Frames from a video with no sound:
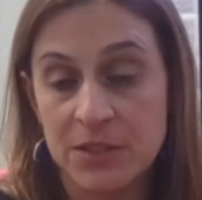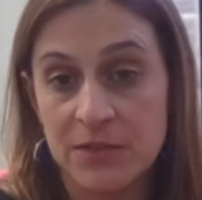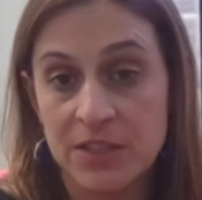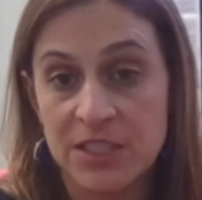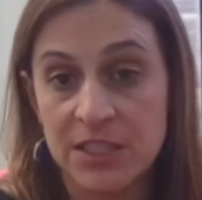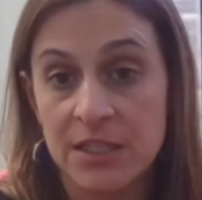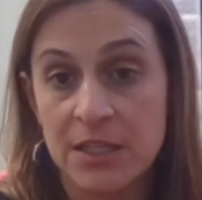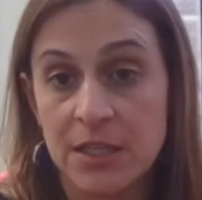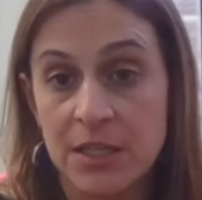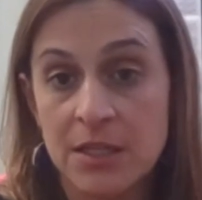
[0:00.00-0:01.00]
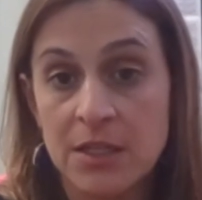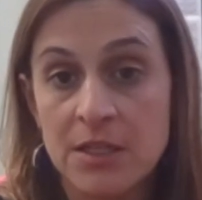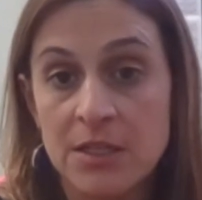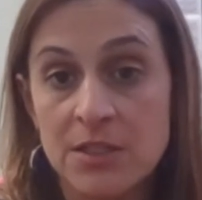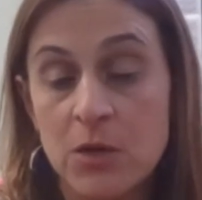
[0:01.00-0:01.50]
Differentiate.
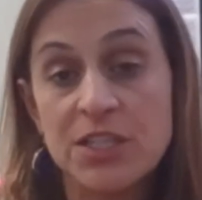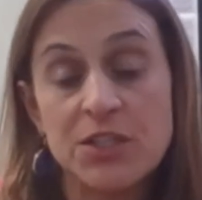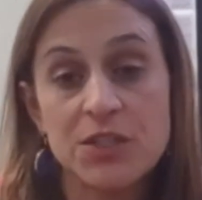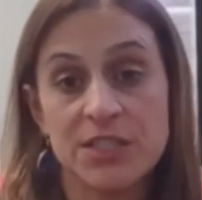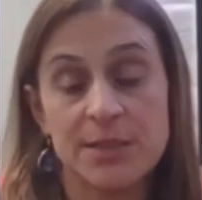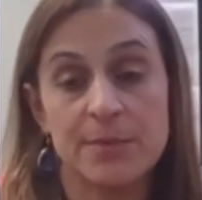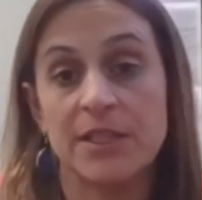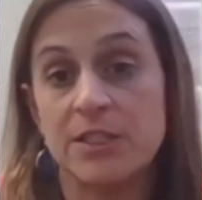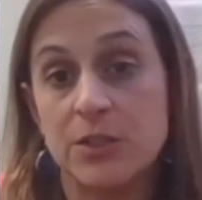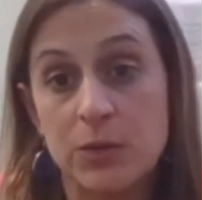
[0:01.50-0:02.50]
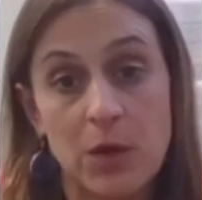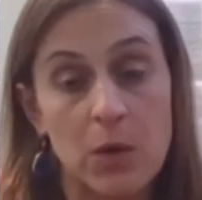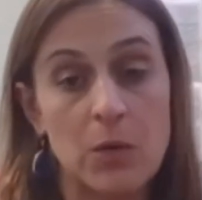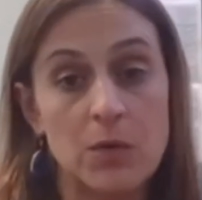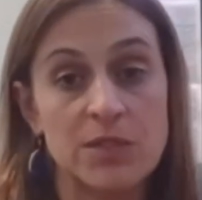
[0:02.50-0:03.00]
So teachers typically do
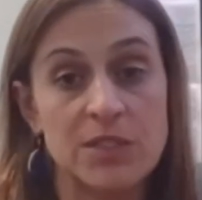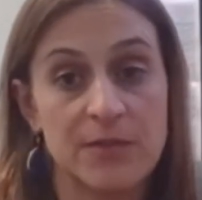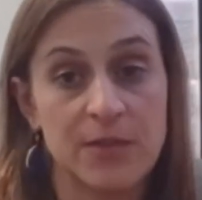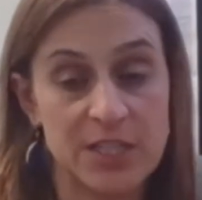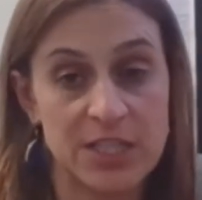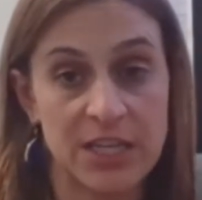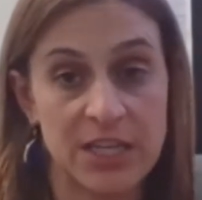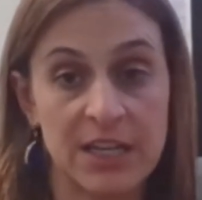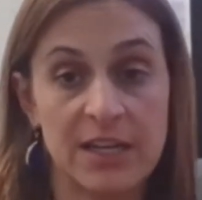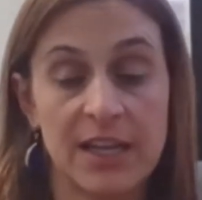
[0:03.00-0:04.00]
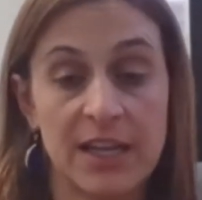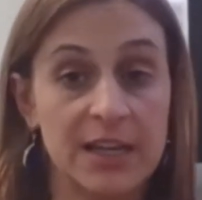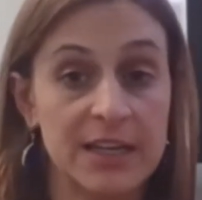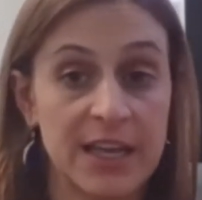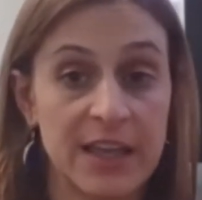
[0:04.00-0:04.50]
know who's differentiated.
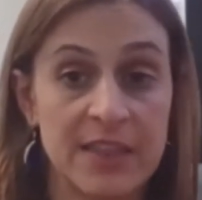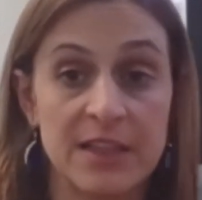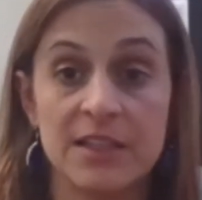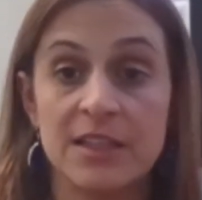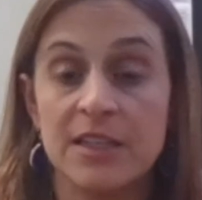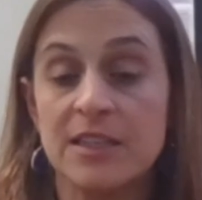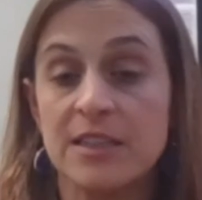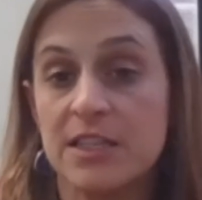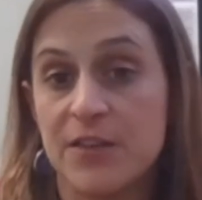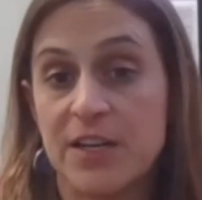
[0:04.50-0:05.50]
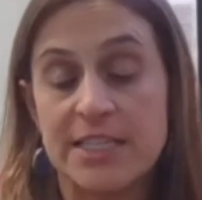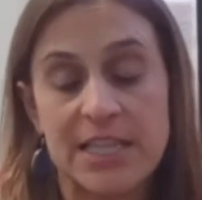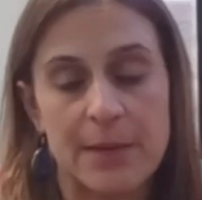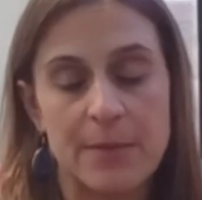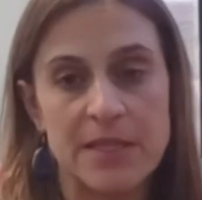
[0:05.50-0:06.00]
And again, the different
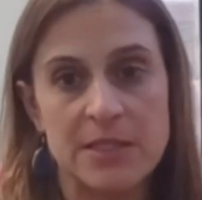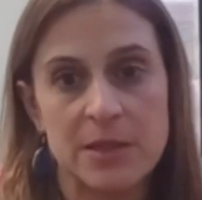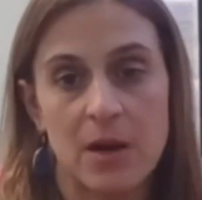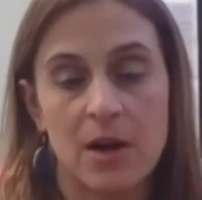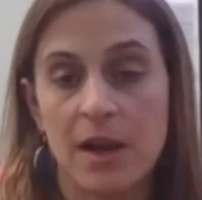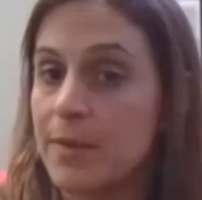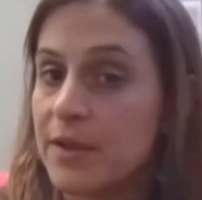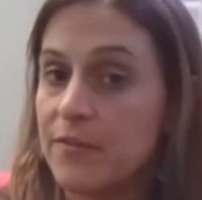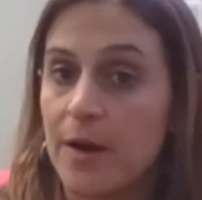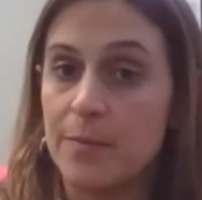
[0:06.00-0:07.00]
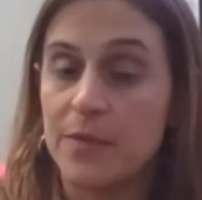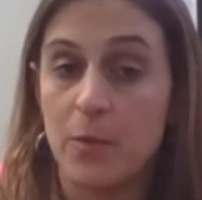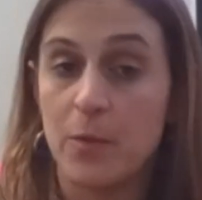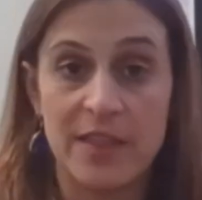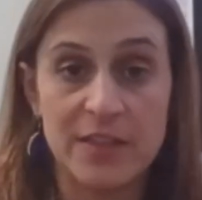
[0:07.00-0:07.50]
assignments are coming from the
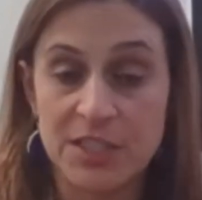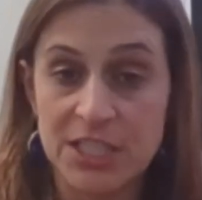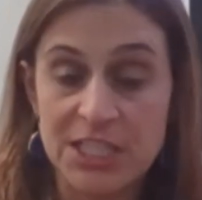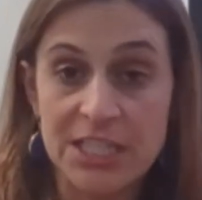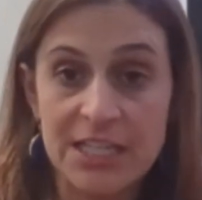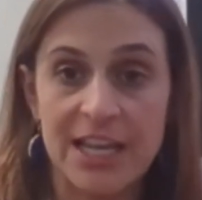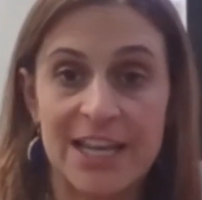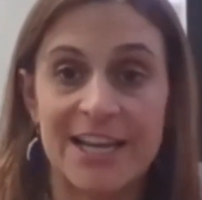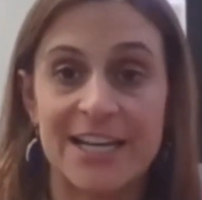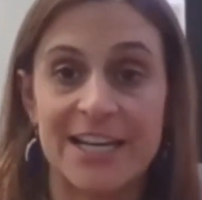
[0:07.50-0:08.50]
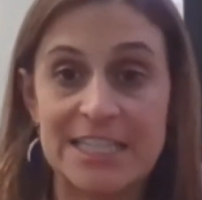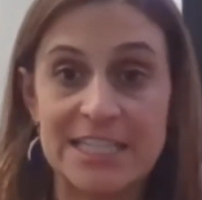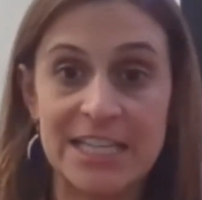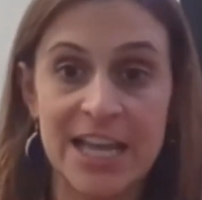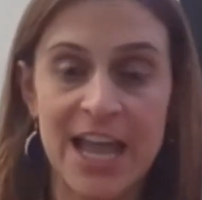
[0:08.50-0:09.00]
way that they're teaching
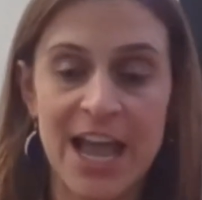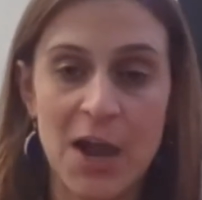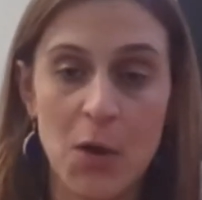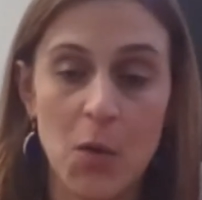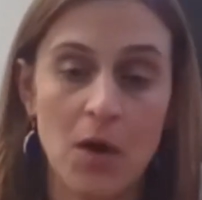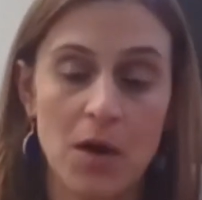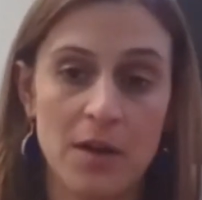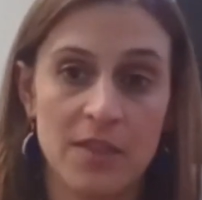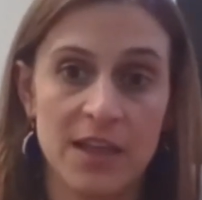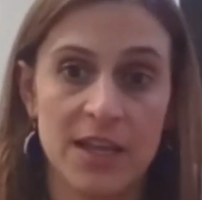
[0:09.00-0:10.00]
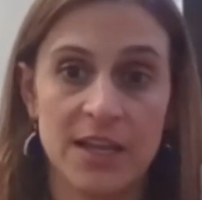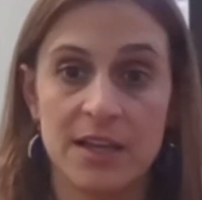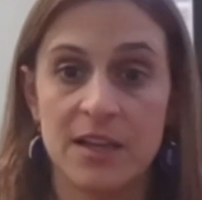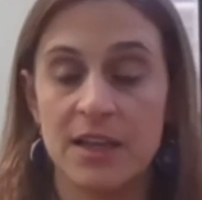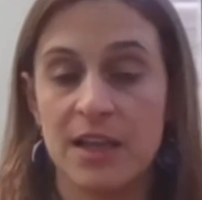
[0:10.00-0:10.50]
and how are
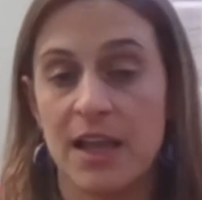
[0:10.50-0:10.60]
they